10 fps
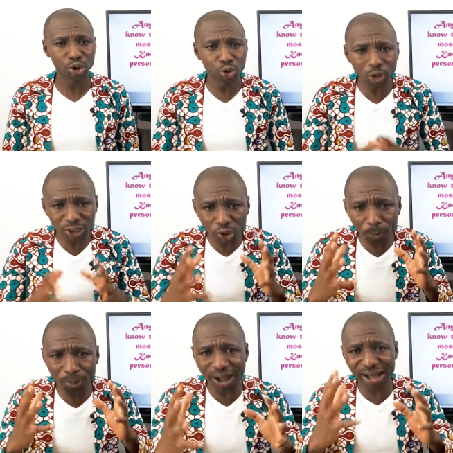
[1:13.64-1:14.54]
You are
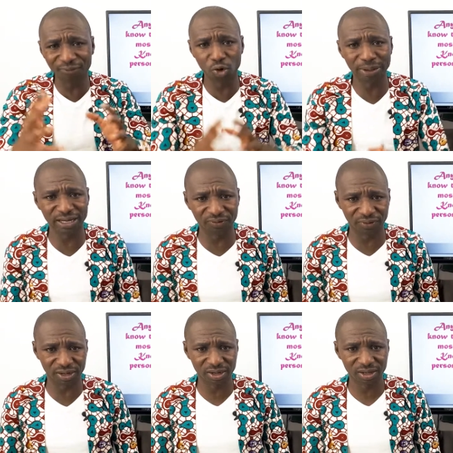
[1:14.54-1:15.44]
so powerful, my dear
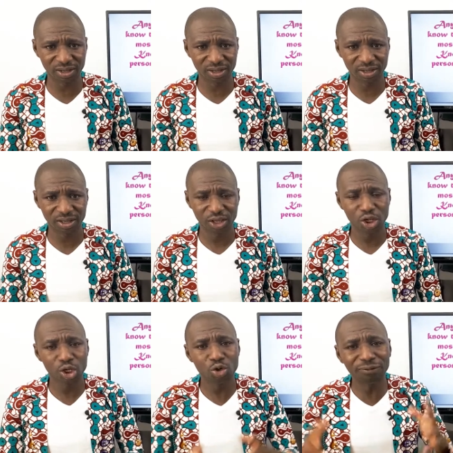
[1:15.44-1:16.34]
friend.
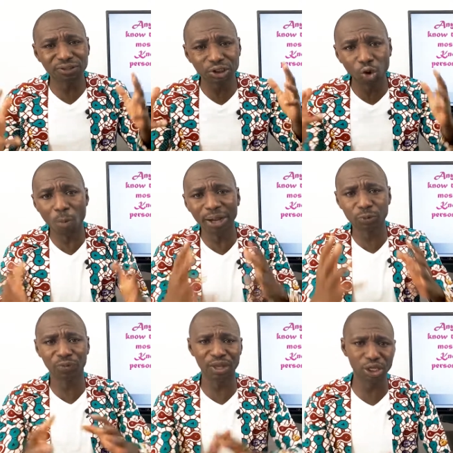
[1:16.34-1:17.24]
You have so much
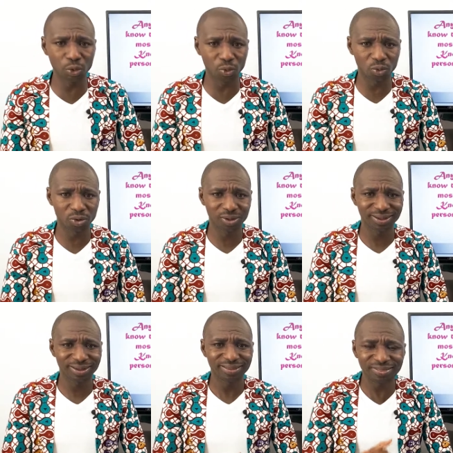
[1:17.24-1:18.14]
within you
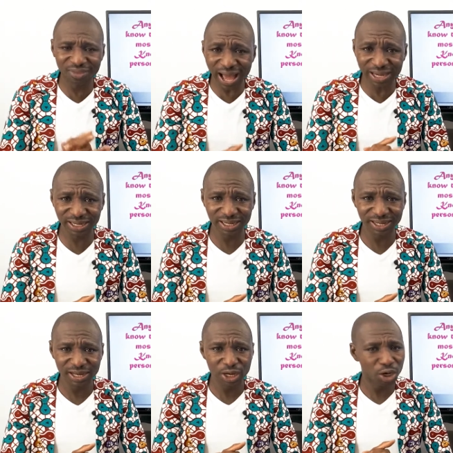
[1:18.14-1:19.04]
that
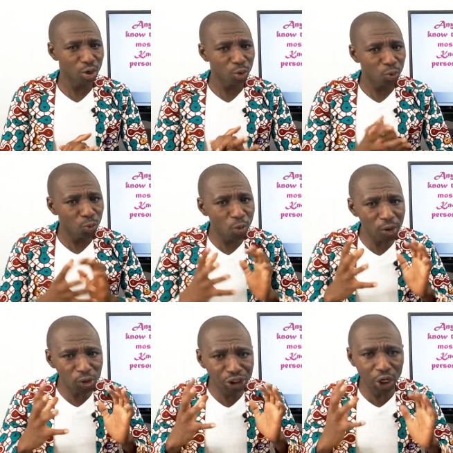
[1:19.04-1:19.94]

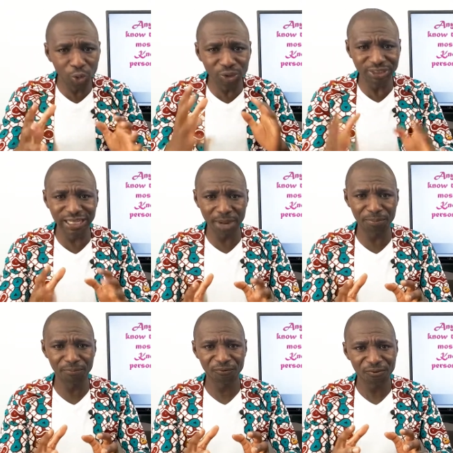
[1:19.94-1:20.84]
when you use them
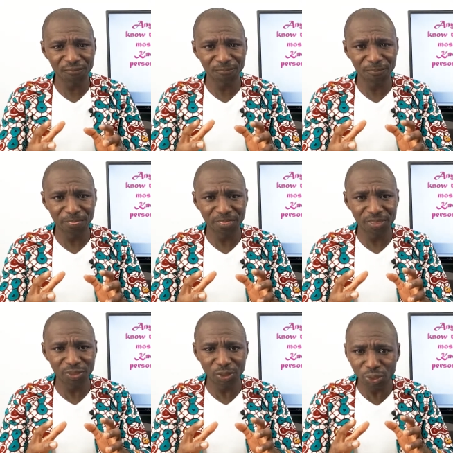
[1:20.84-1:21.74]

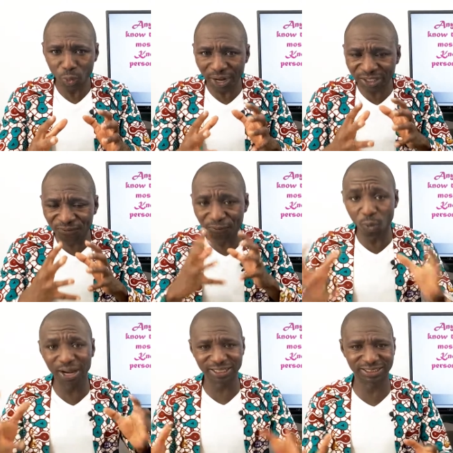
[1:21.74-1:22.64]
to its
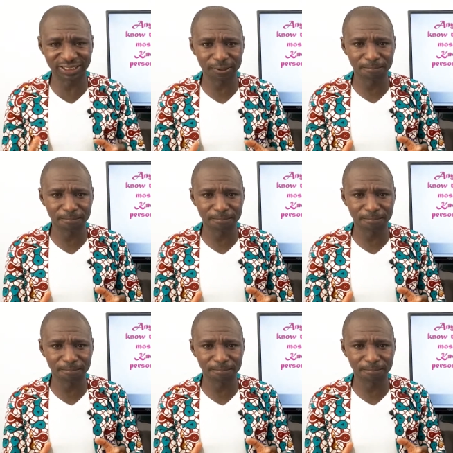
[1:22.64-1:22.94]
fullest,